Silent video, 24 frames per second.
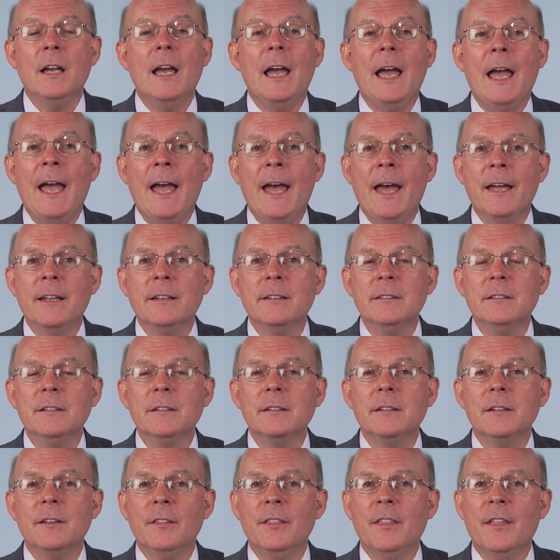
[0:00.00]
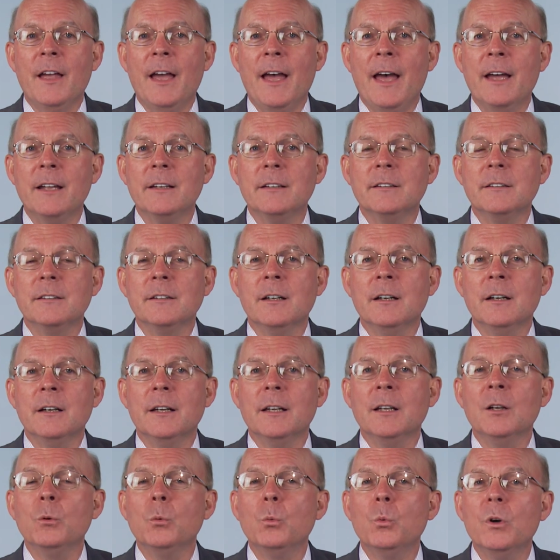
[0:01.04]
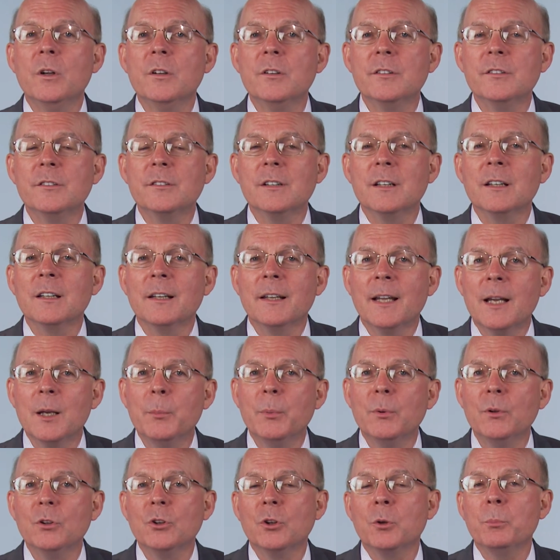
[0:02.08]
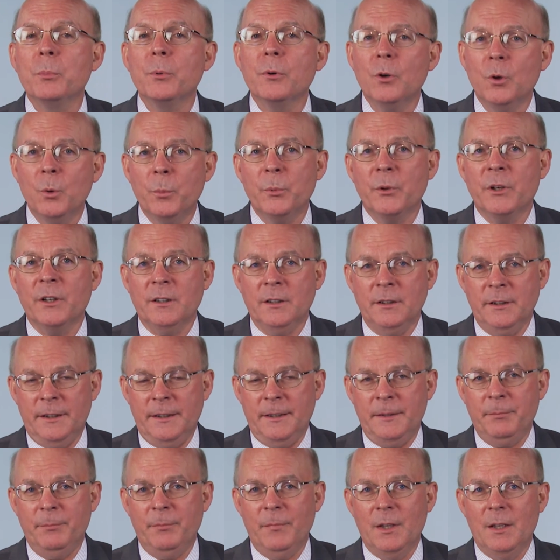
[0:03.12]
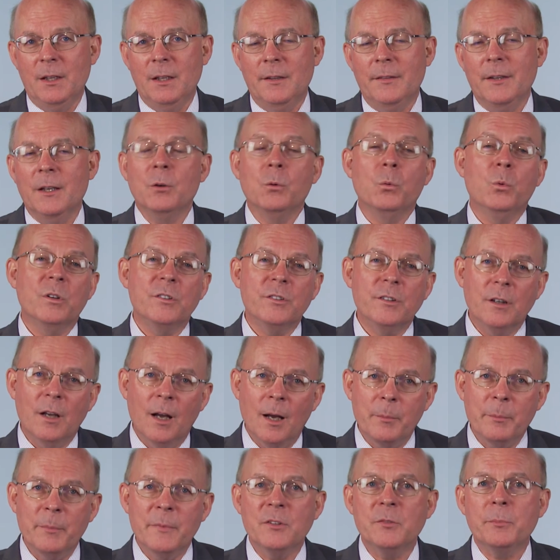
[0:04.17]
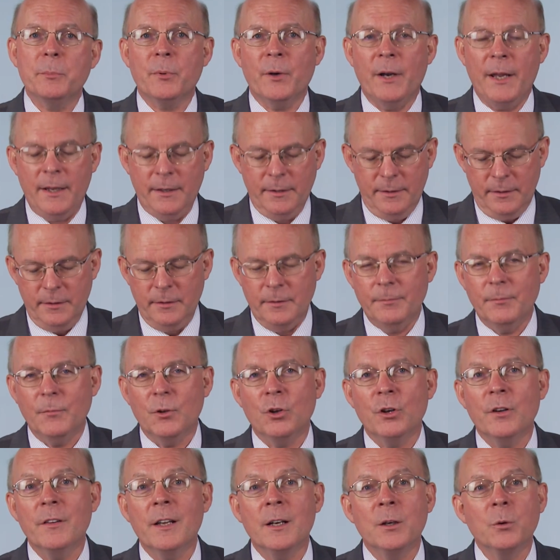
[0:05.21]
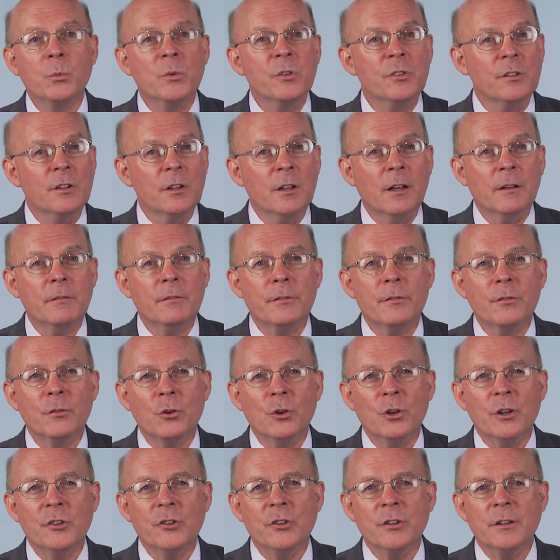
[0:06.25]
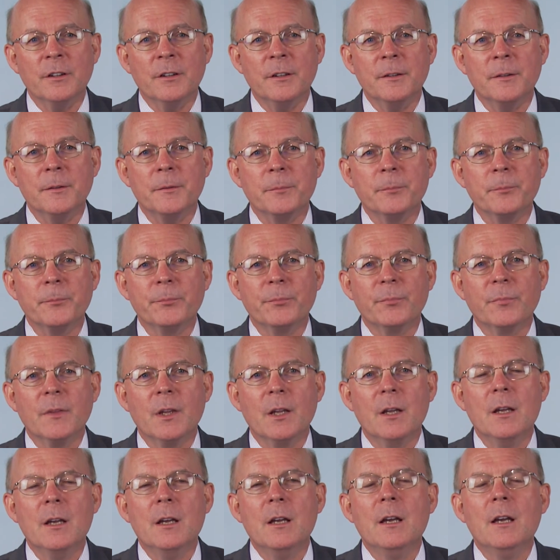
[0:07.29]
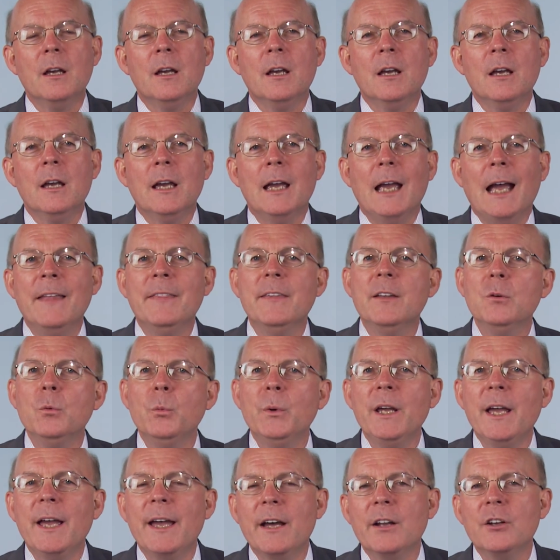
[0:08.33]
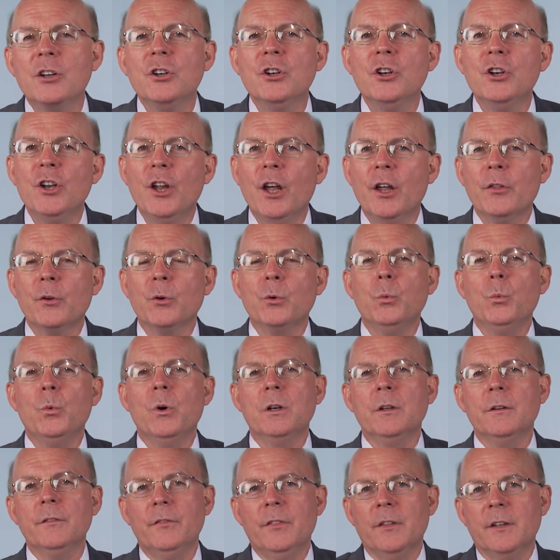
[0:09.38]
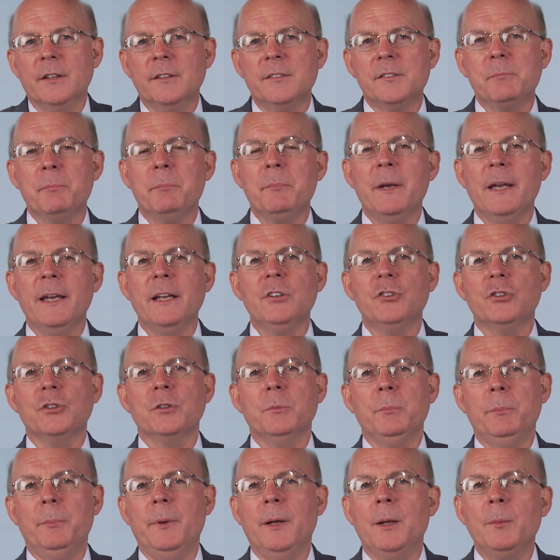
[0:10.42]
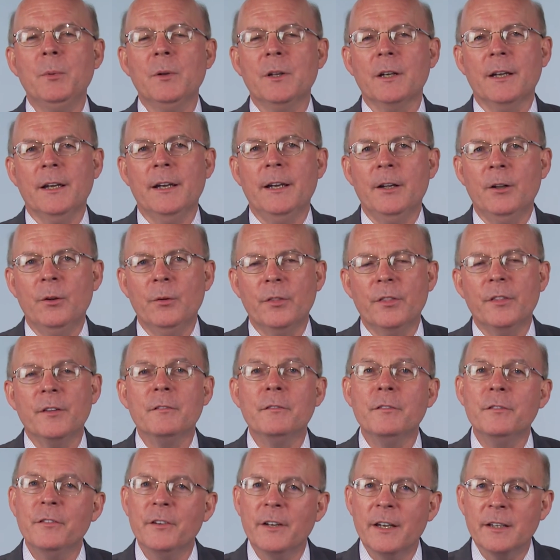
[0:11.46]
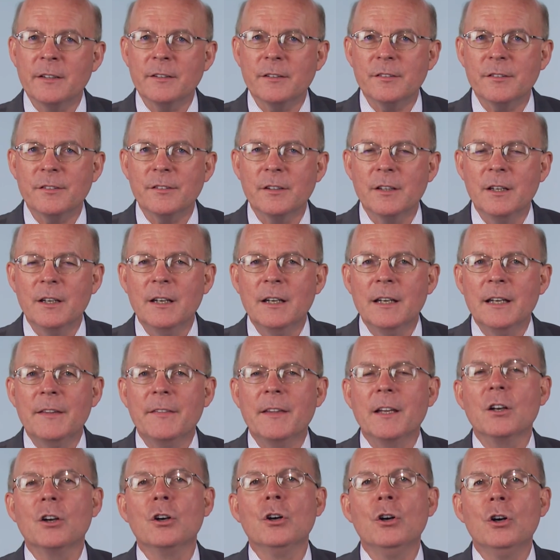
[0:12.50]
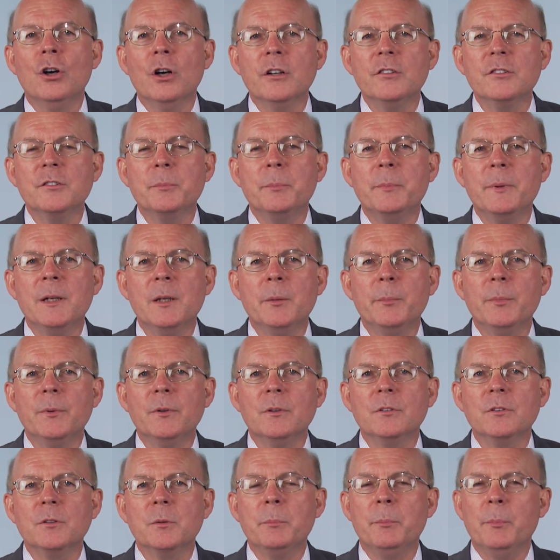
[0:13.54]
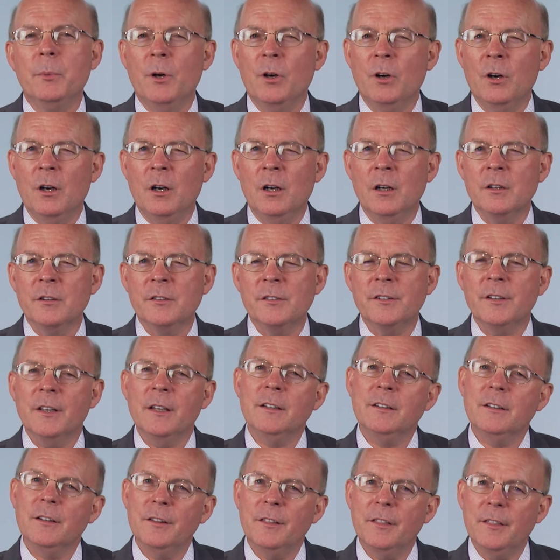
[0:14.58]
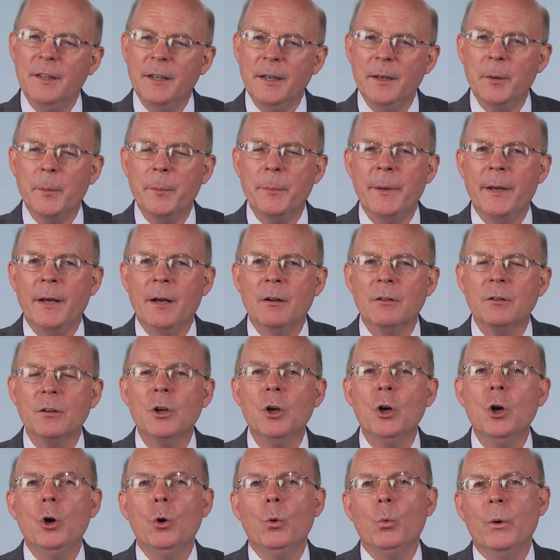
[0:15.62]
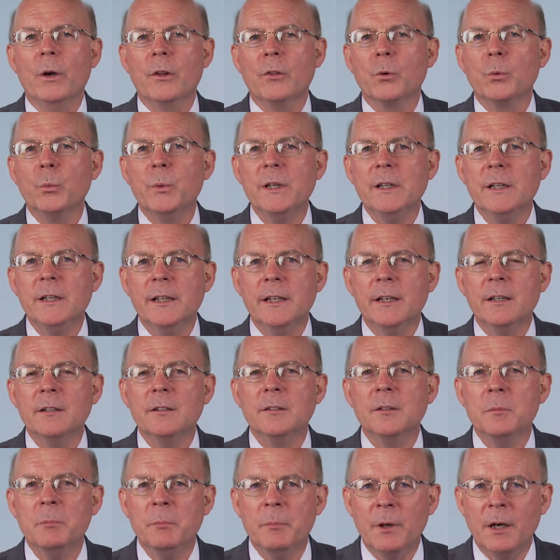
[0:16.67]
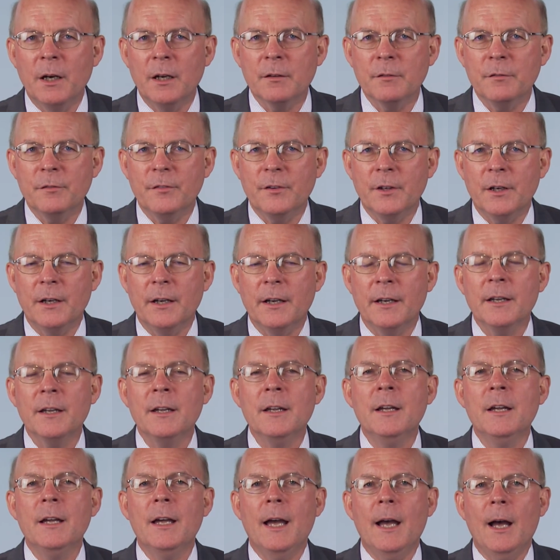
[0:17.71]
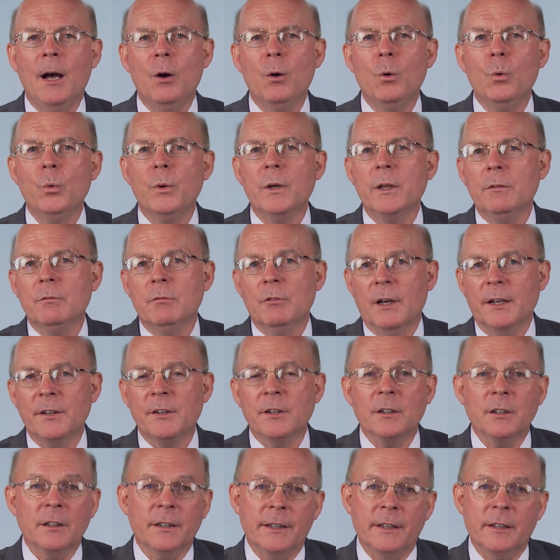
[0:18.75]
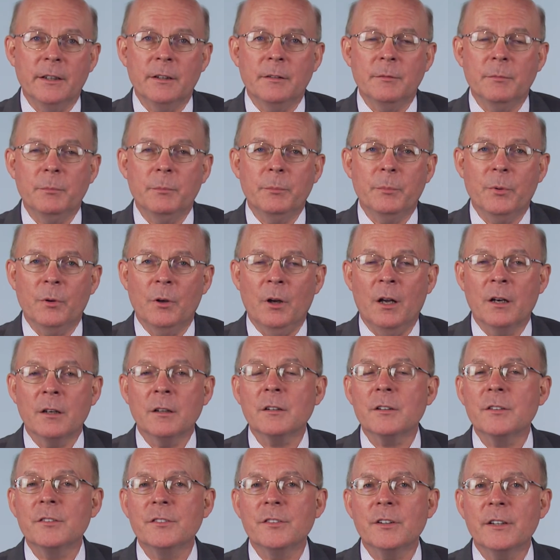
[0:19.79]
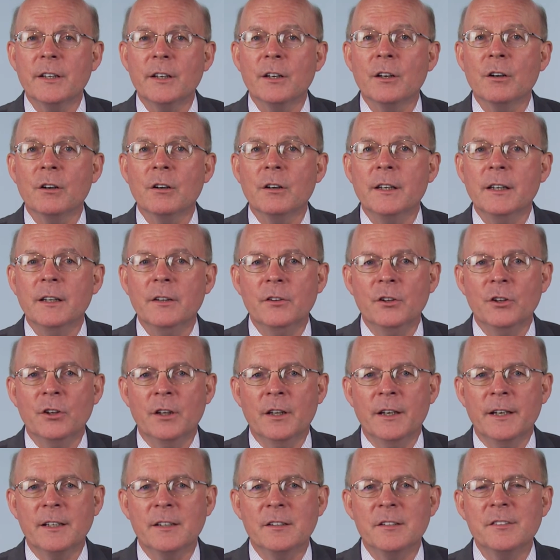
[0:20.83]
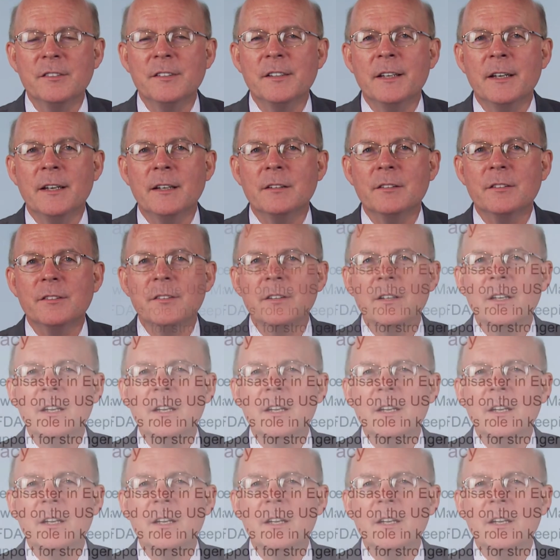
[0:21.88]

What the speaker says: and that it was labeled appropriately, that it was not misbranded or that it was not fraudulent. And then we had another one of these major public health events that caused people to pause and to think about whether we needed to modify how we regulated products here in the United States.